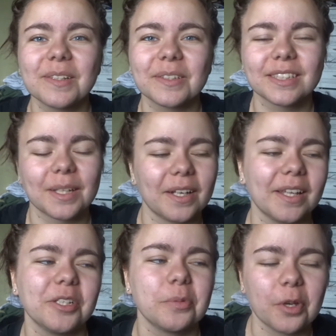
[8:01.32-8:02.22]
songs sound like
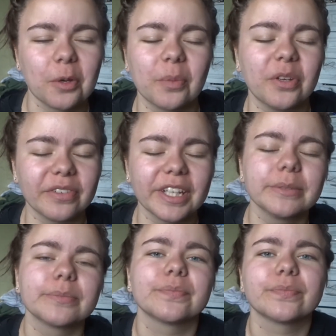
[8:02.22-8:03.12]
they should be on a movie.
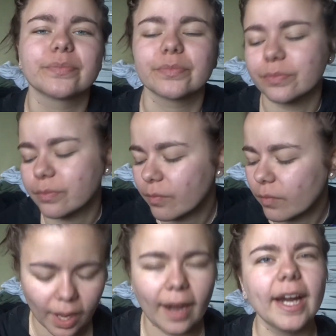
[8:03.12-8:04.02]

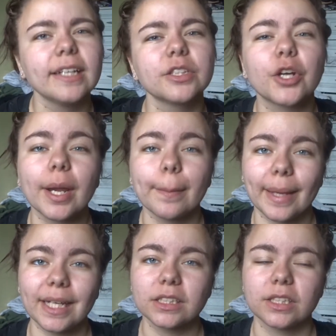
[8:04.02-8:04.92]
Harry has a great
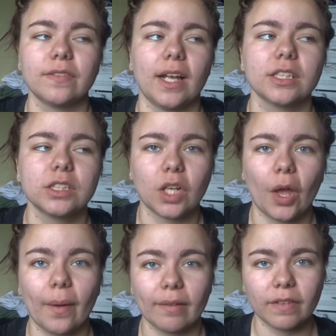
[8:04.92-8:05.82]
mix of like
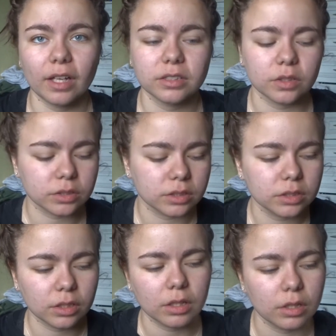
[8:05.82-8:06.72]
slow and fast
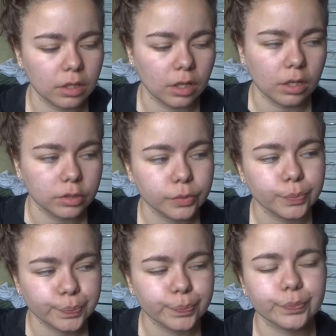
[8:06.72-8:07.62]
songs.
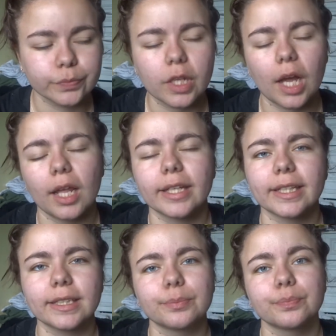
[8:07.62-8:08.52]
I like
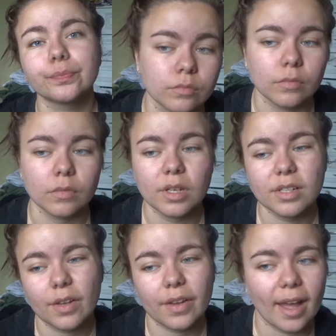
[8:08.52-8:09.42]
it.
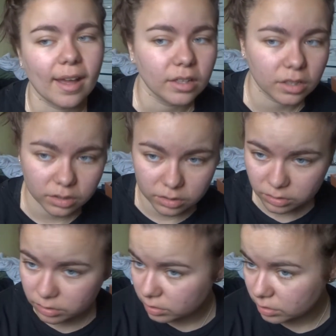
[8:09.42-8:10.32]
It's okay.
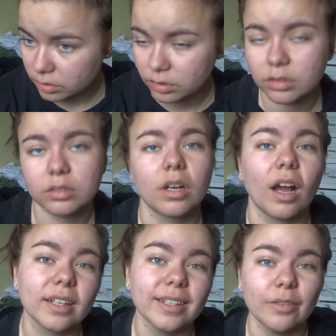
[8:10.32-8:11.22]

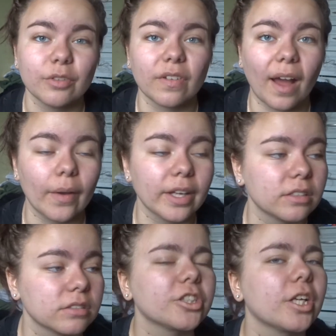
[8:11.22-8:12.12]
Could live without
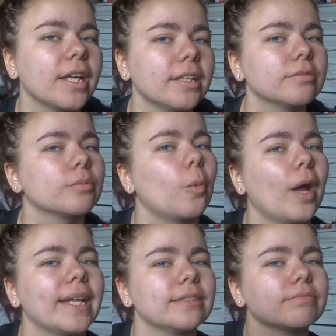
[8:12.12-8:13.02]
it, actually.
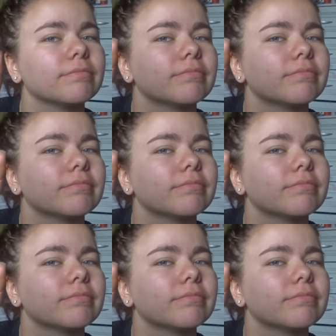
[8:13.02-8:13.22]
Wait.